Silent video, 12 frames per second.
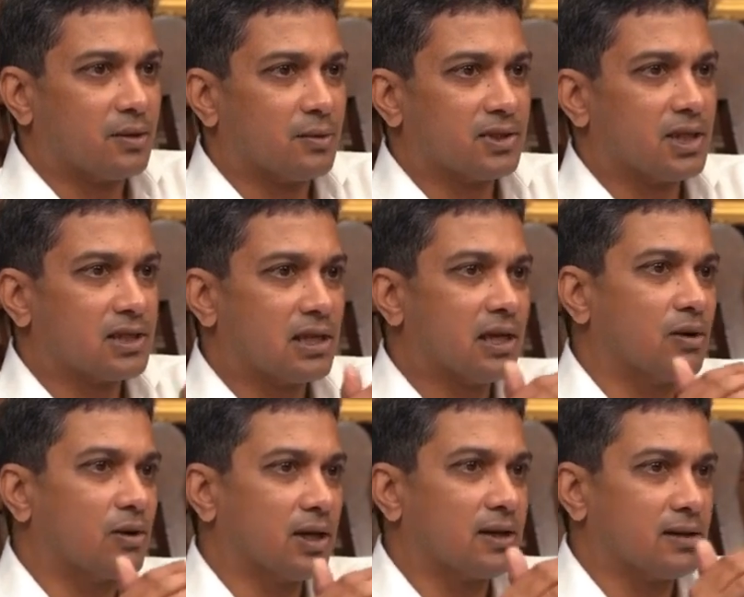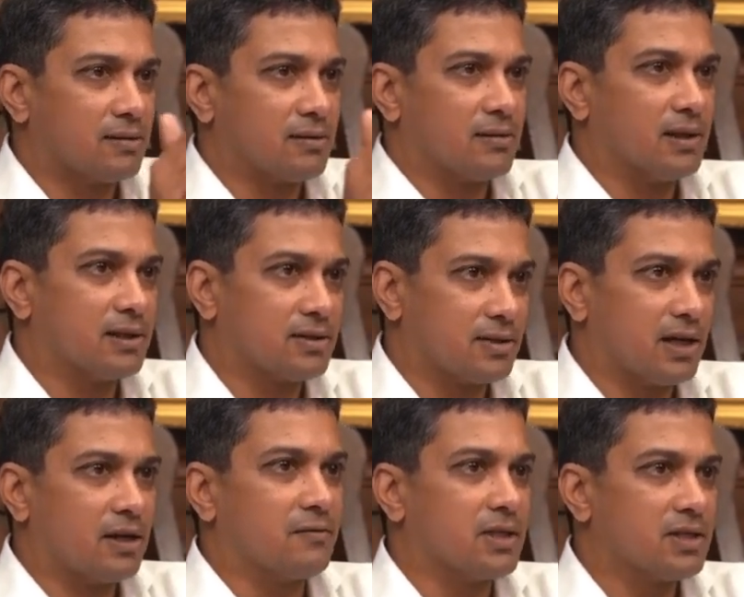It was just like, okay, let's
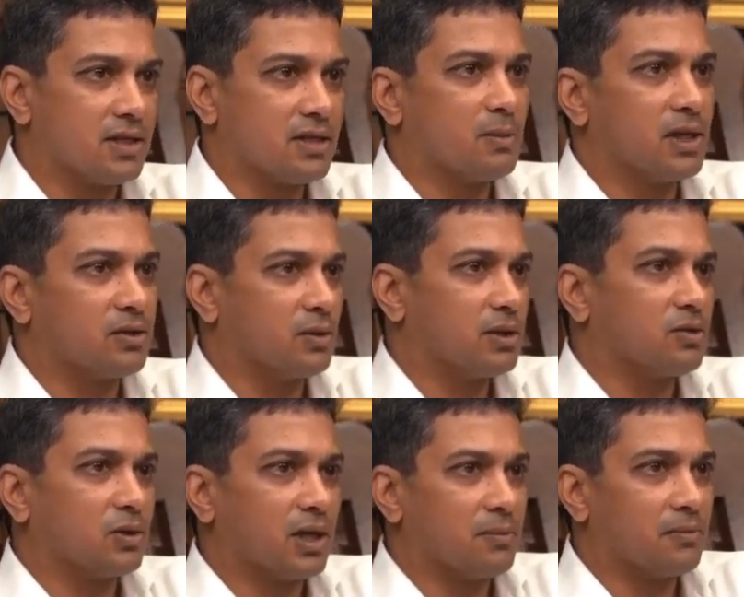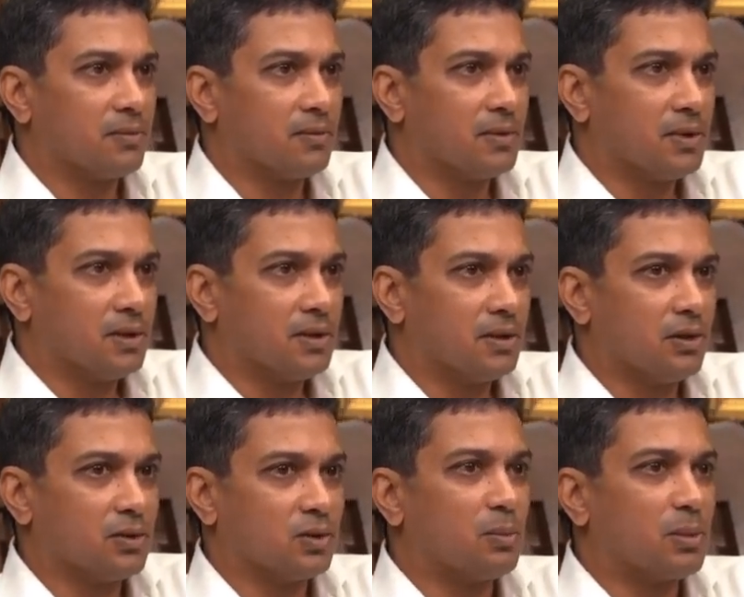try and finish this by so and so times. Okay.
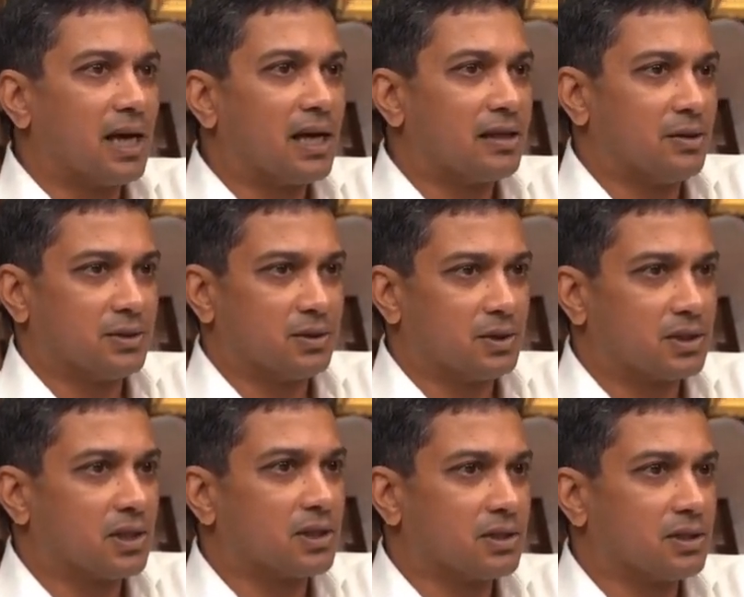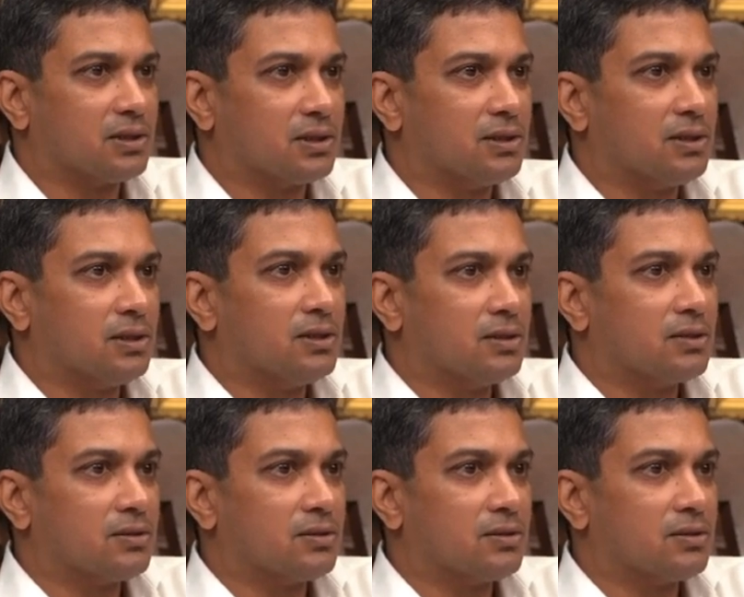There was no plan, there was no structure. Okay.